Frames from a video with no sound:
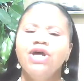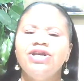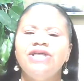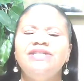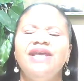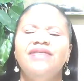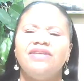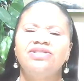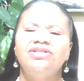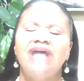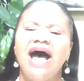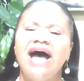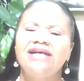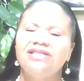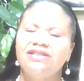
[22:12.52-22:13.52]
You see, the
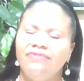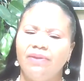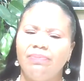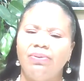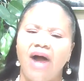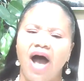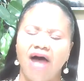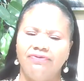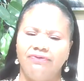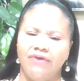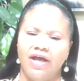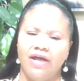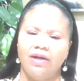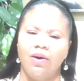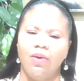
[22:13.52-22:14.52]
sons of the
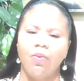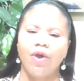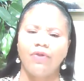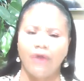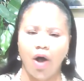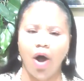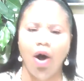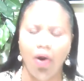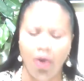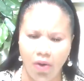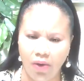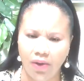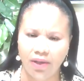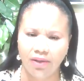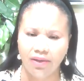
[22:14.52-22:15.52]
prophet were the
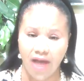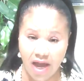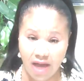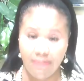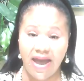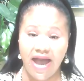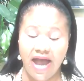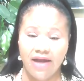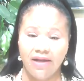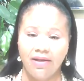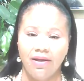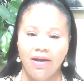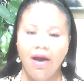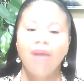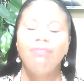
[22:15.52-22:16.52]
call. Amen.
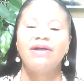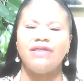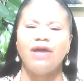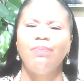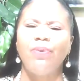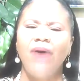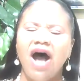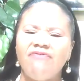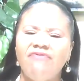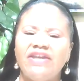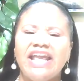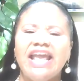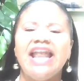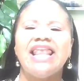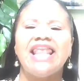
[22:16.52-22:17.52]
But the
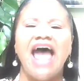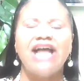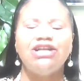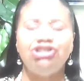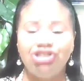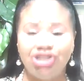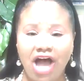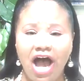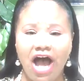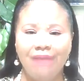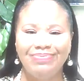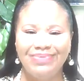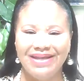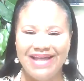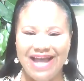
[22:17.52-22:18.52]
prophet Elisha,
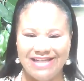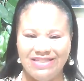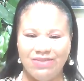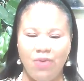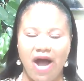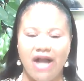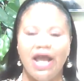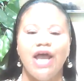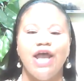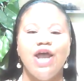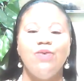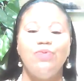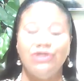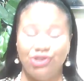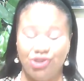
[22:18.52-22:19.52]
guess what?
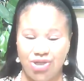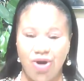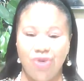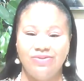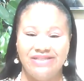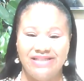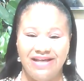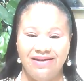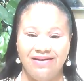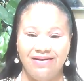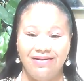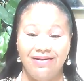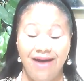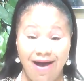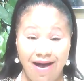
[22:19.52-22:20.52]
He was chosen.
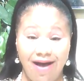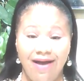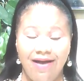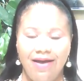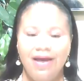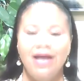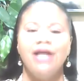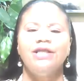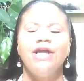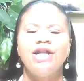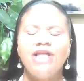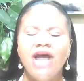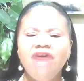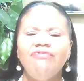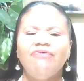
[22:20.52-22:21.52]
Huh? The
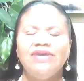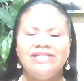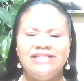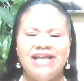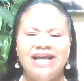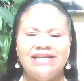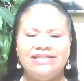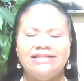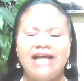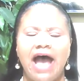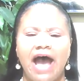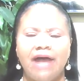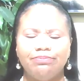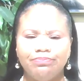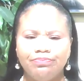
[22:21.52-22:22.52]
difference is
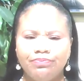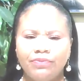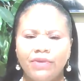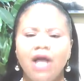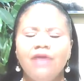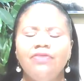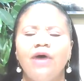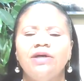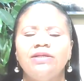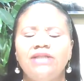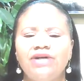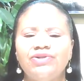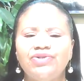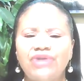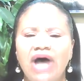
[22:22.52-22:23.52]
that the,
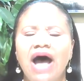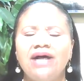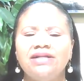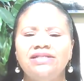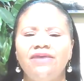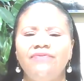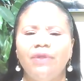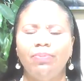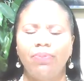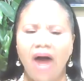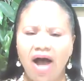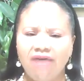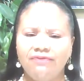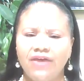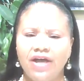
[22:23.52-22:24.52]
the sons of the
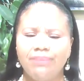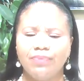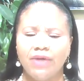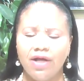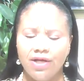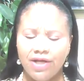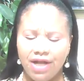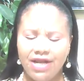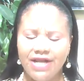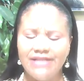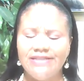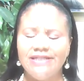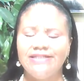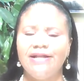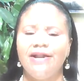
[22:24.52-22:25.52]
prophet, again,
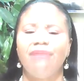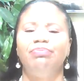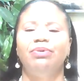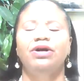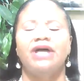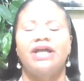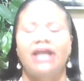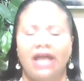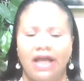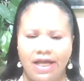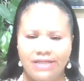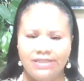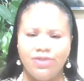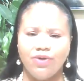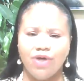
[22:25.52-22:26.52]
this is in the book of
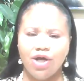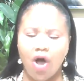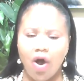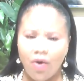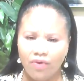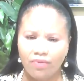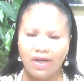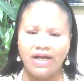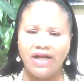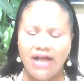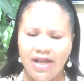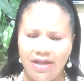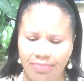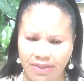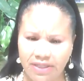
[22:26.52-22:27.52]
Kings. You can go and read it
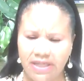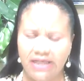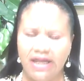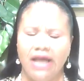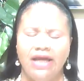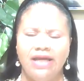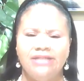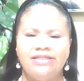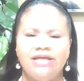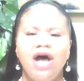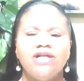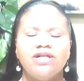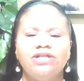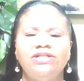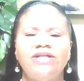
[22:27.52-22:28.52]
in the book of Kings.
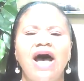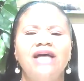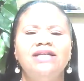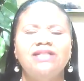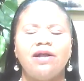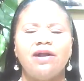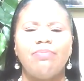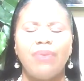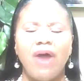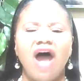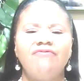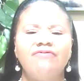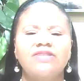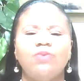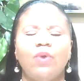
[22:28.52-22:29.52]
The sons of the
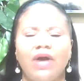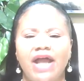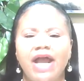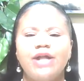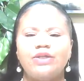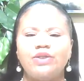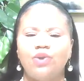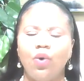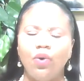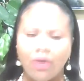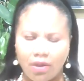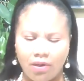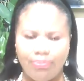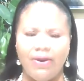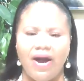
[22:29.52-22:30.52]
prophets were in the school
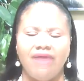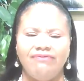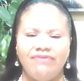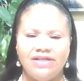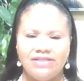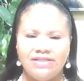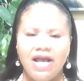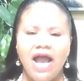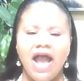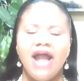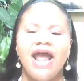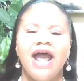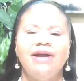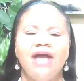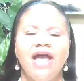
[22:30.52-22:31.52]
of the prophets. And
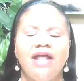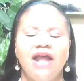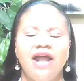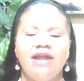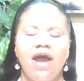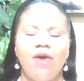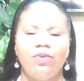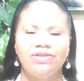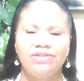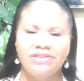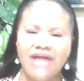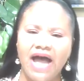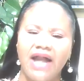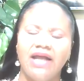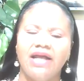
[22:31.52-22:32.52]
they and, and they were
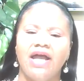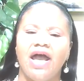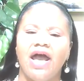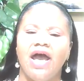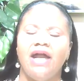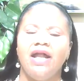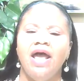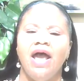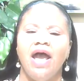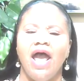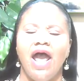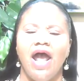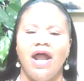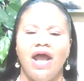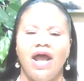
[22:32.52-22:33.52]
studying and,
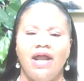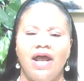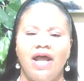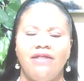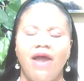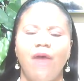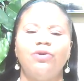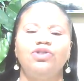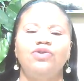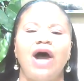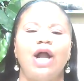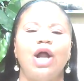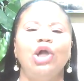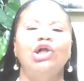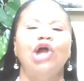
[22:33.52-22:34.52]
and, and they were
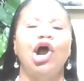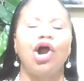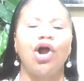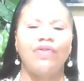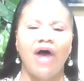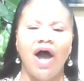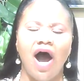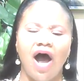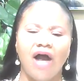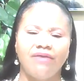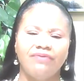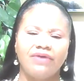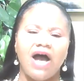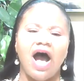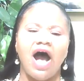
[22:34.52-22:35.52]
trying to learn the
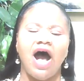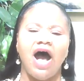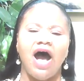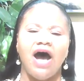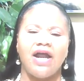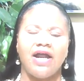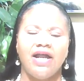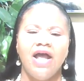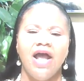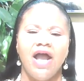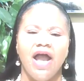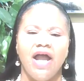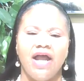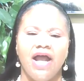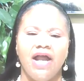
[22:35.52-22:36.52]
heart of God and,
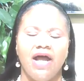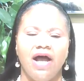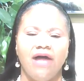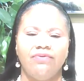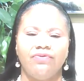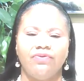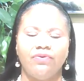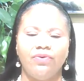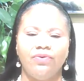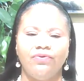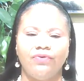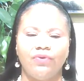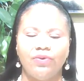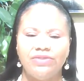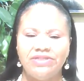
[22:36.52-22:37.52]
and, and, and through
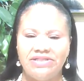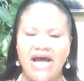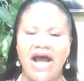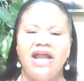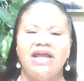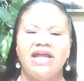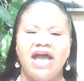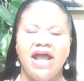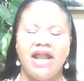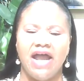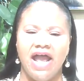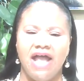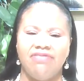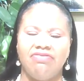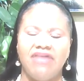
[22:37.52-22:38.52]
through studying
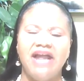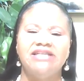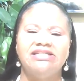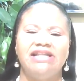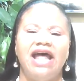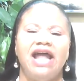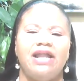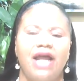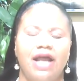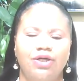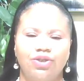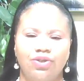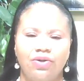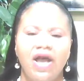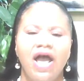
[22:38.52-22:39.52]
and things of that
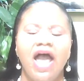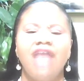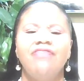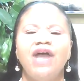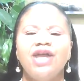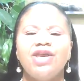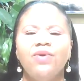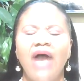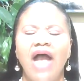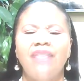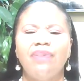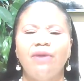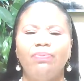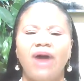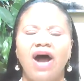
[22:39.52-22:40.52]
nature. And then you
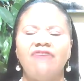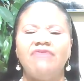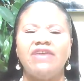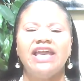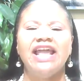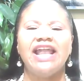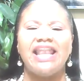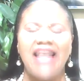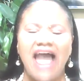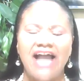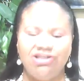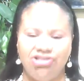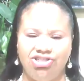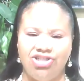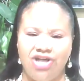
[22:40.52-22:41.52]
had the prophet
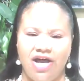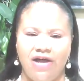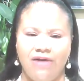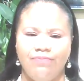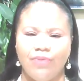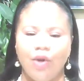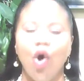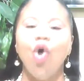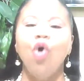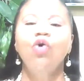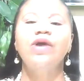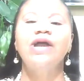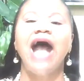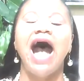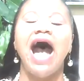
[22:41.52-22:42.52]
Elisha
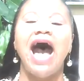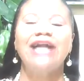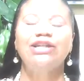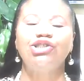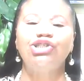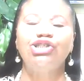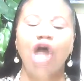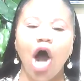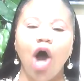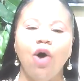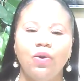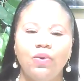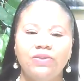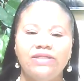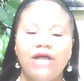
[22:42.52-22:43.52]
who God
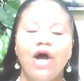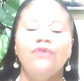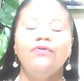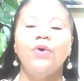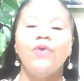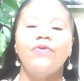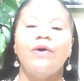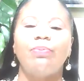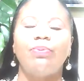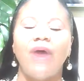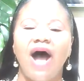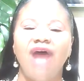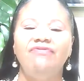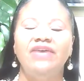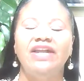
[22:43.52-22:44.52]
chose through the
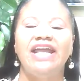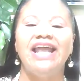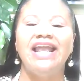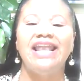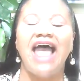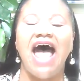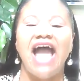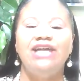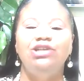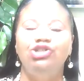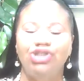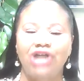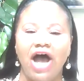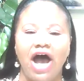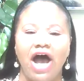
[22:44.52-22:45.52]
prophet
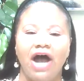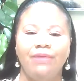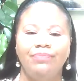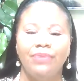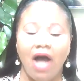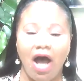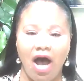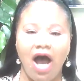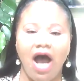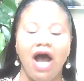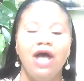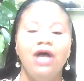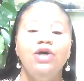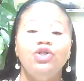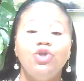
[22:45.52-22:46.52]
Elijah, uh-huh,
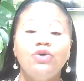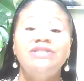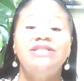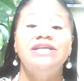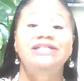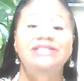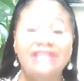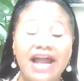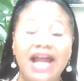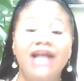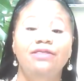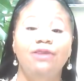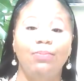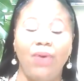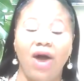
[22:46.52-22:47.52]
to succeed
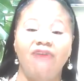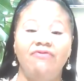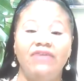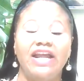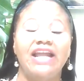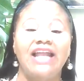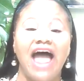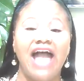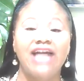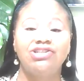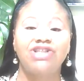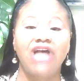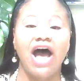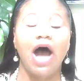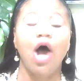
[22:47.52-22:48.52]
the prophet
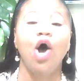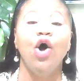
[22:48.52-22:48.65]
Elijah.